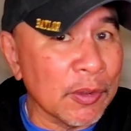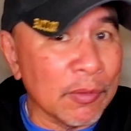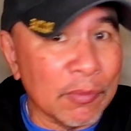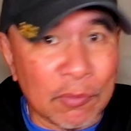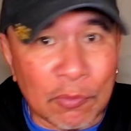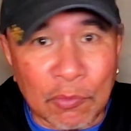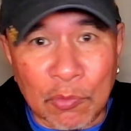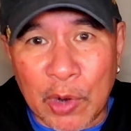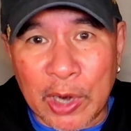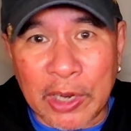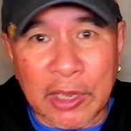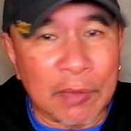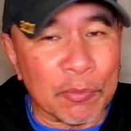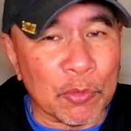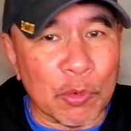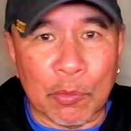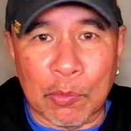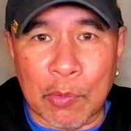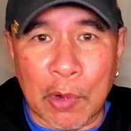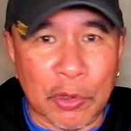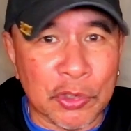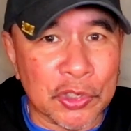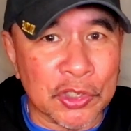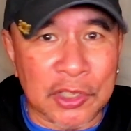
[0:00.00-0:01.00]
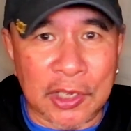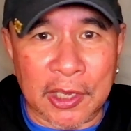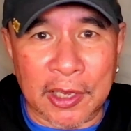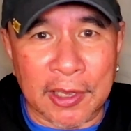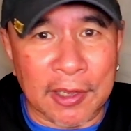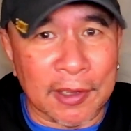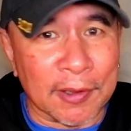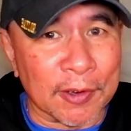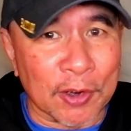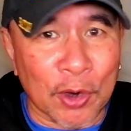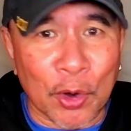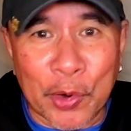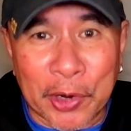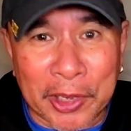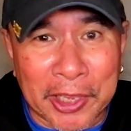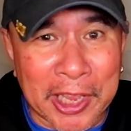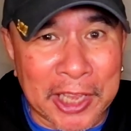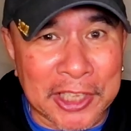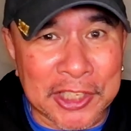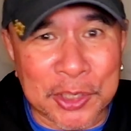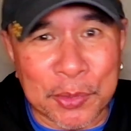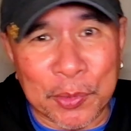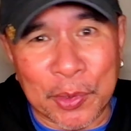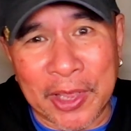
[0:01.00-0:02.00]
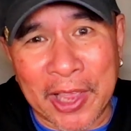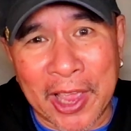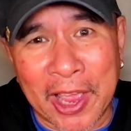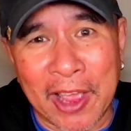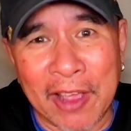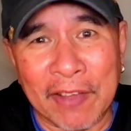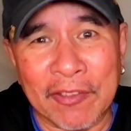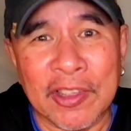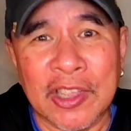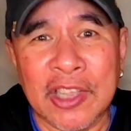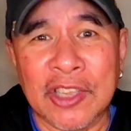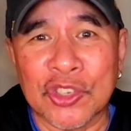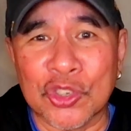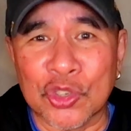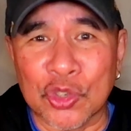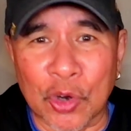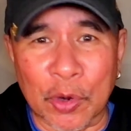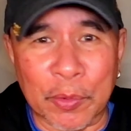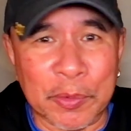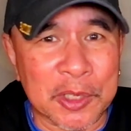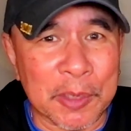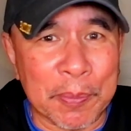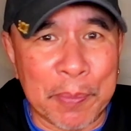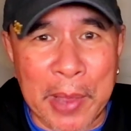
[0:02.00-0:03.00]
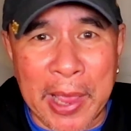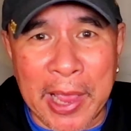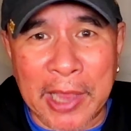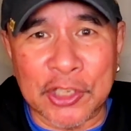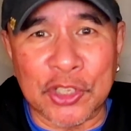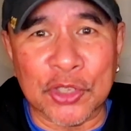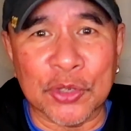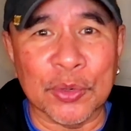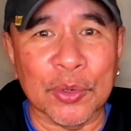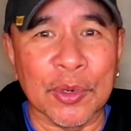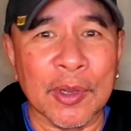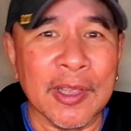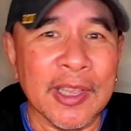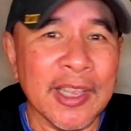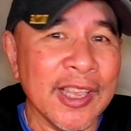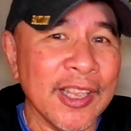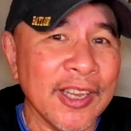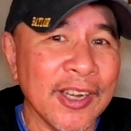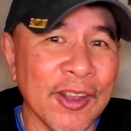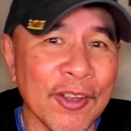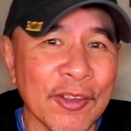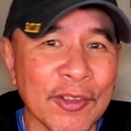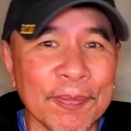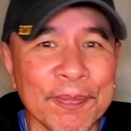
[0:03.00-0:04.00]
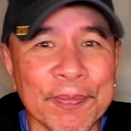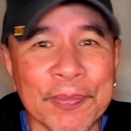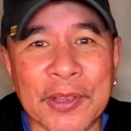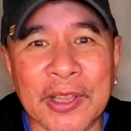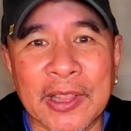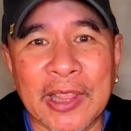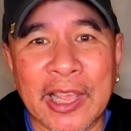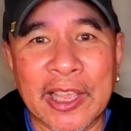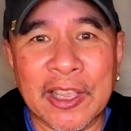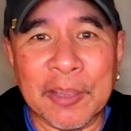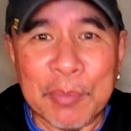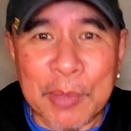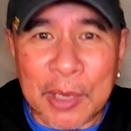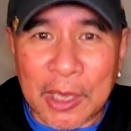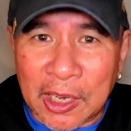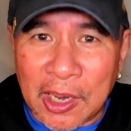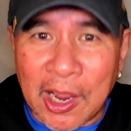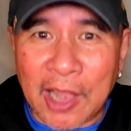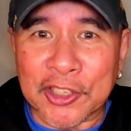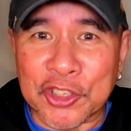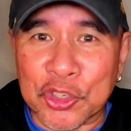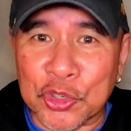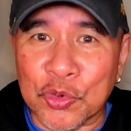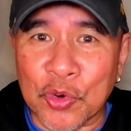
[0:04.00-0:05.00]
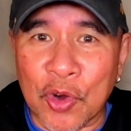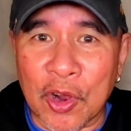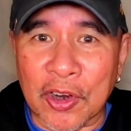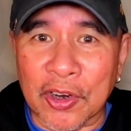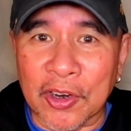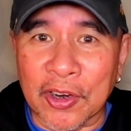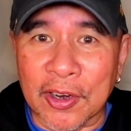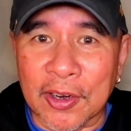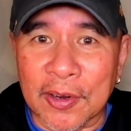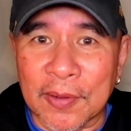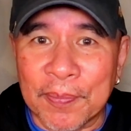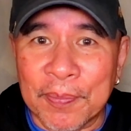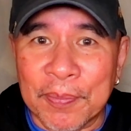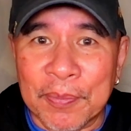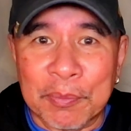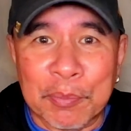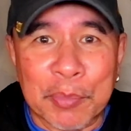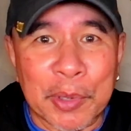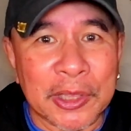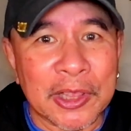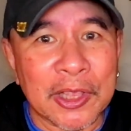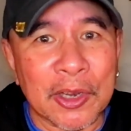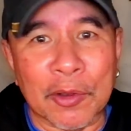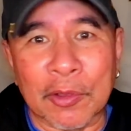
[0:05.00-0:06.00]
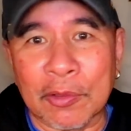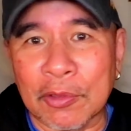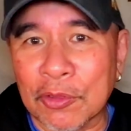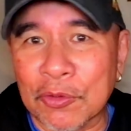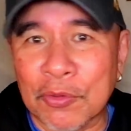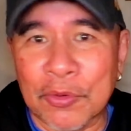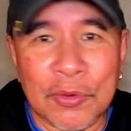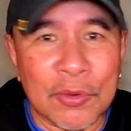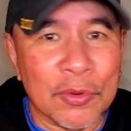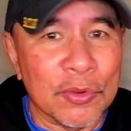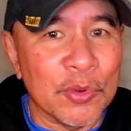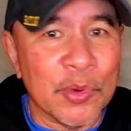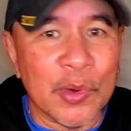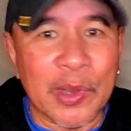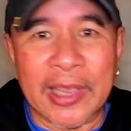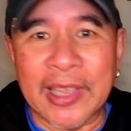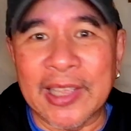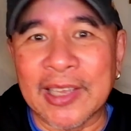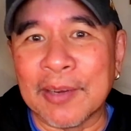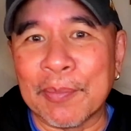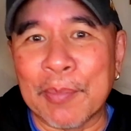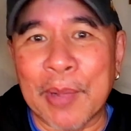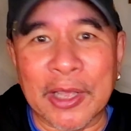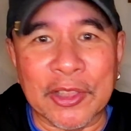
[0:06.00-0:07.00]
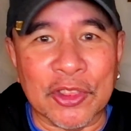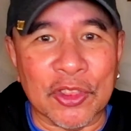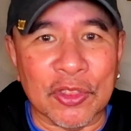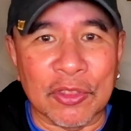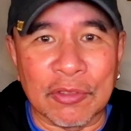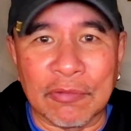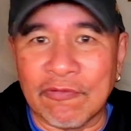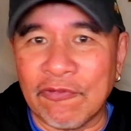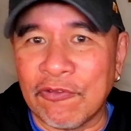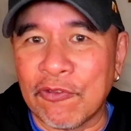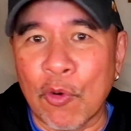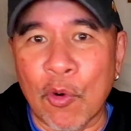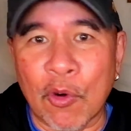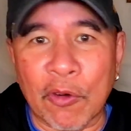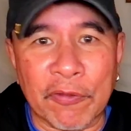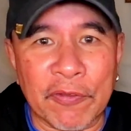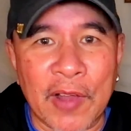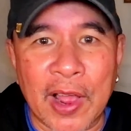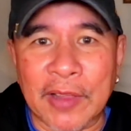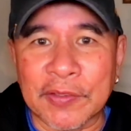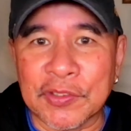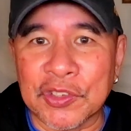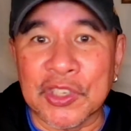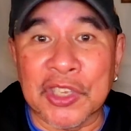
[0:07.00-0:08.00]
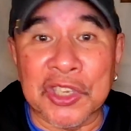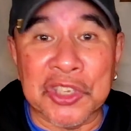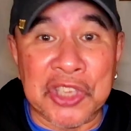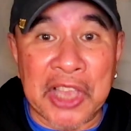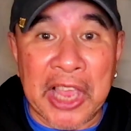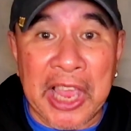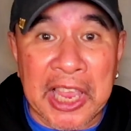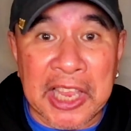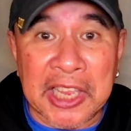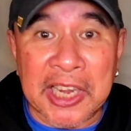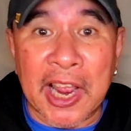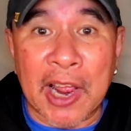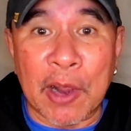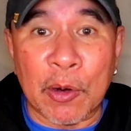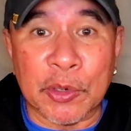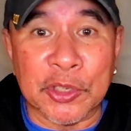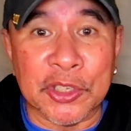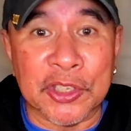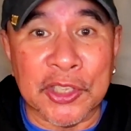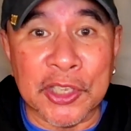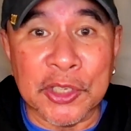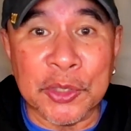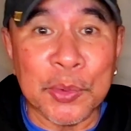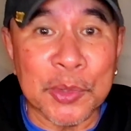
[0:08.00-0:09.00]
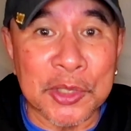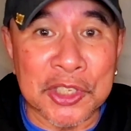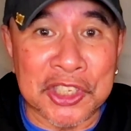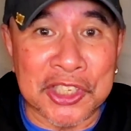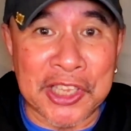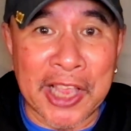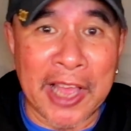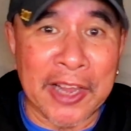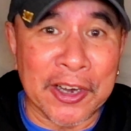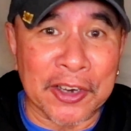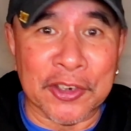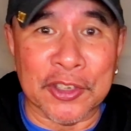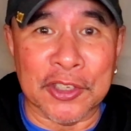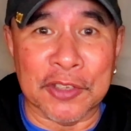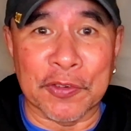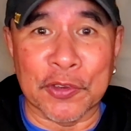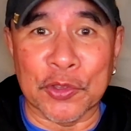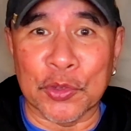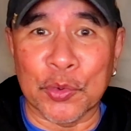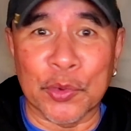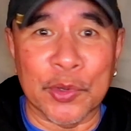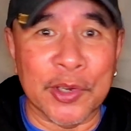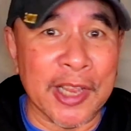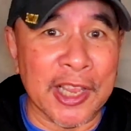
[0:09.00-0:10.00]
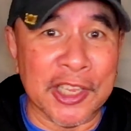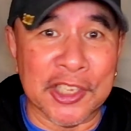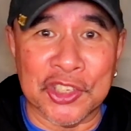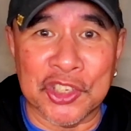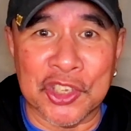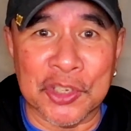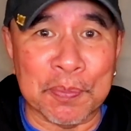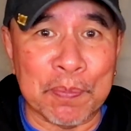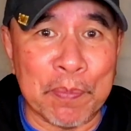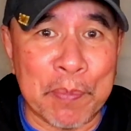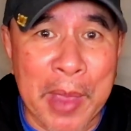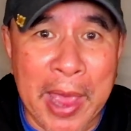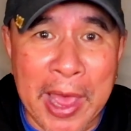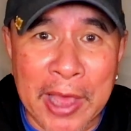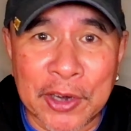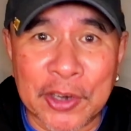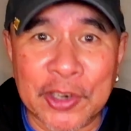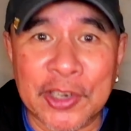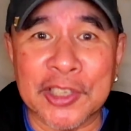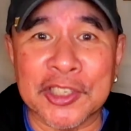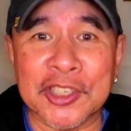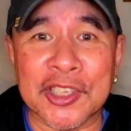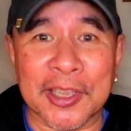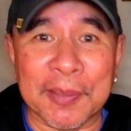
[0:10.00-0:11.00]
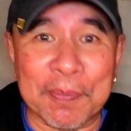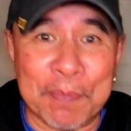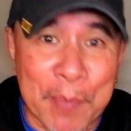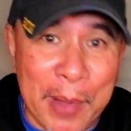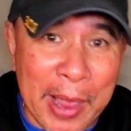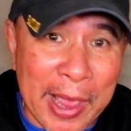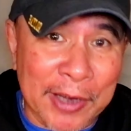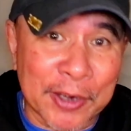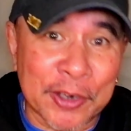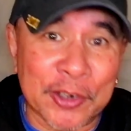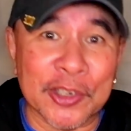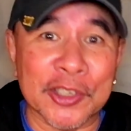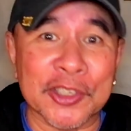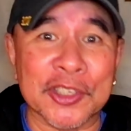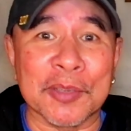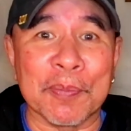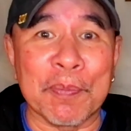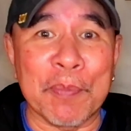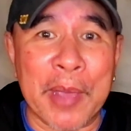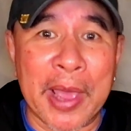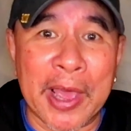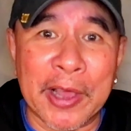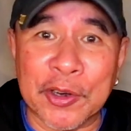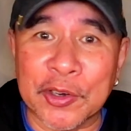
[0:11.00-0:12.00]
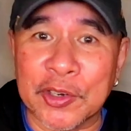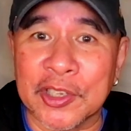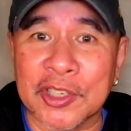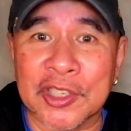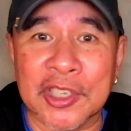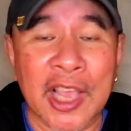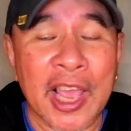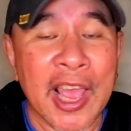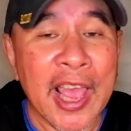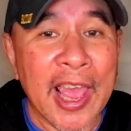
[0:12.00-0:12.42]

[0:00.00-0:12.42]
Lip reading: hurricanes that we have, storms that pass through, you know, they can be a lot stronger, but they're through in about 4, 5, 6, 8 hours. This one sat on us for 3 days and just battered us and battered us and battered us.